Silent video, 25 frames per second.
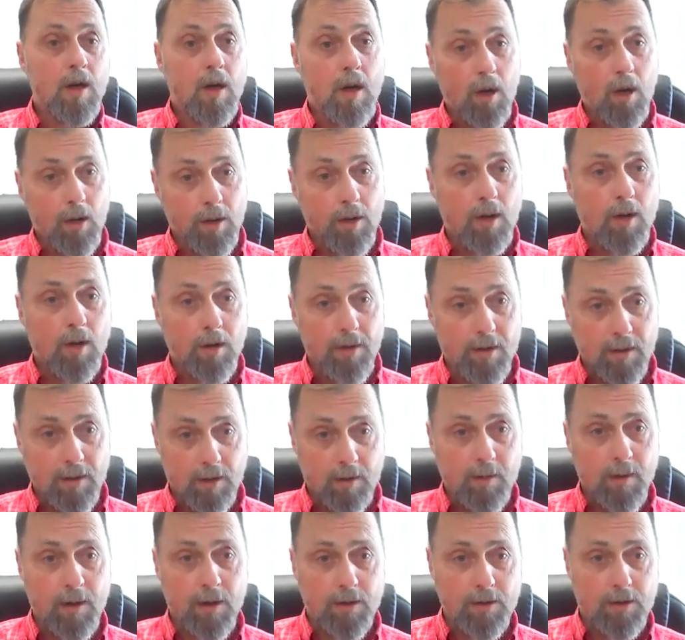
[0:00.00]
on the
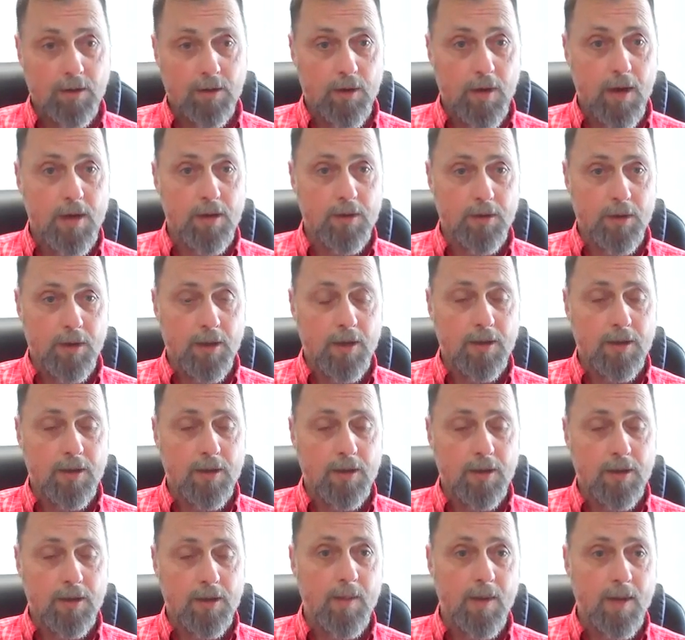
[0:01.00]
administration. And
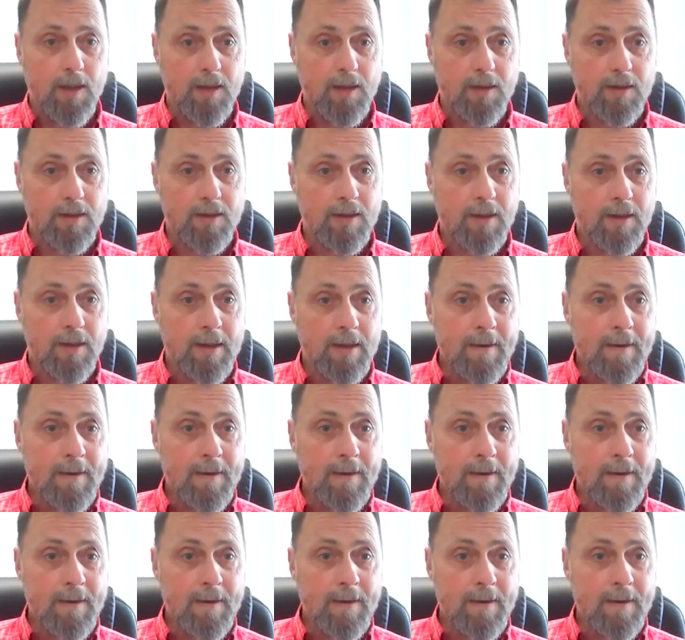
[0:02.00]
so that means,